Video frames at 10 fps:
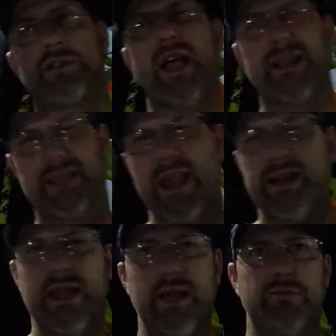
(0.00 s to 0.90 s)
like they
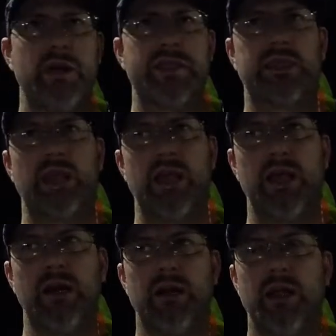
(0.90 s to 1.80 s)
did with the
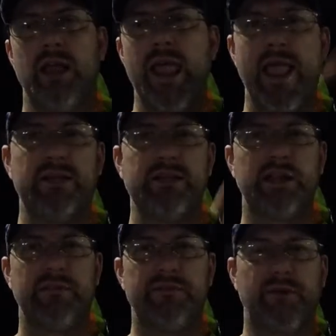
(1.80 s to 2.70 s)

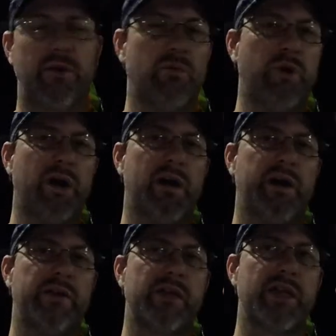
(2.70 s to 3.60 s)
exit for where
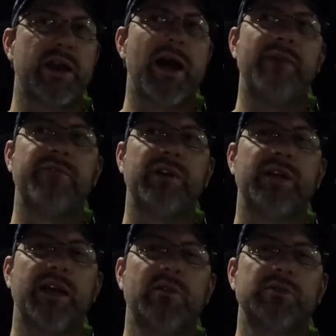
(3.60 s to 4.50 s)
you get off in
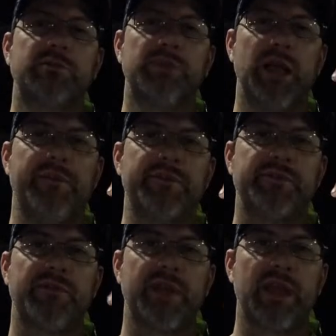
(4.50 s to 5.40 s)
Council Bluffs
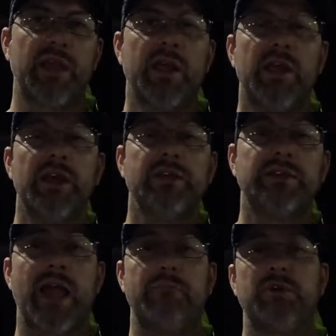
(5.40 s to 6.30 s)
for the
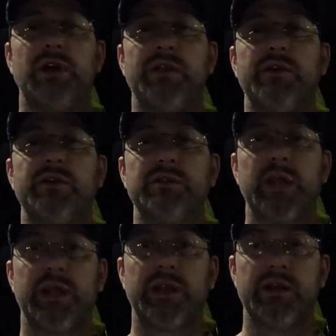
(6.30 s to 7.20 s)
Sapp brothers
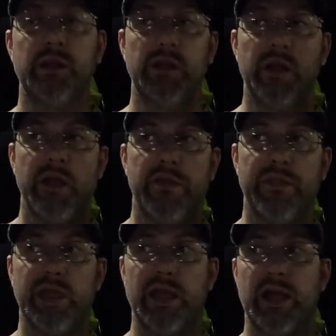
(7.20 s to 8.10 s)
and
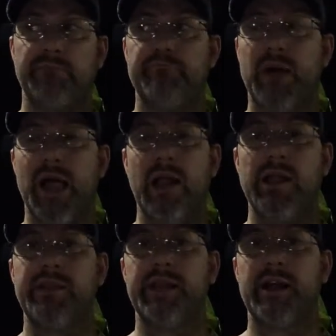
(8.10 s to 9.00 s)
the
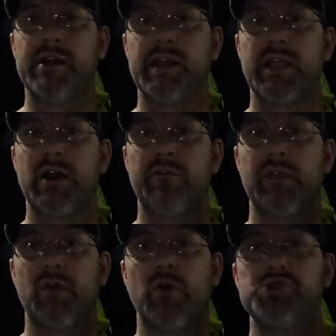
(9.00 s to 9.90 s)
pilot there to get over to
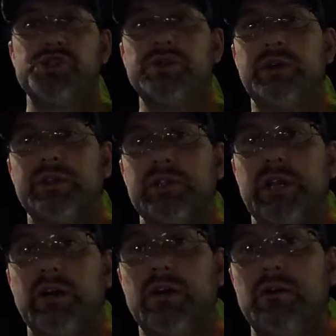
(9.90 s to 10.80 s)
the Horseshoe
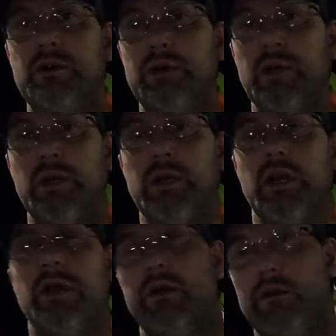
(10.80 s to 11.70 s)
Casino.
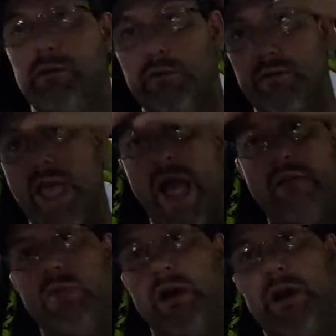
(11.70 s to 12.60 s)
That
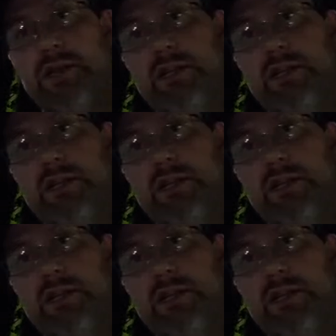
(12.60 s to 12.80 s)
bridge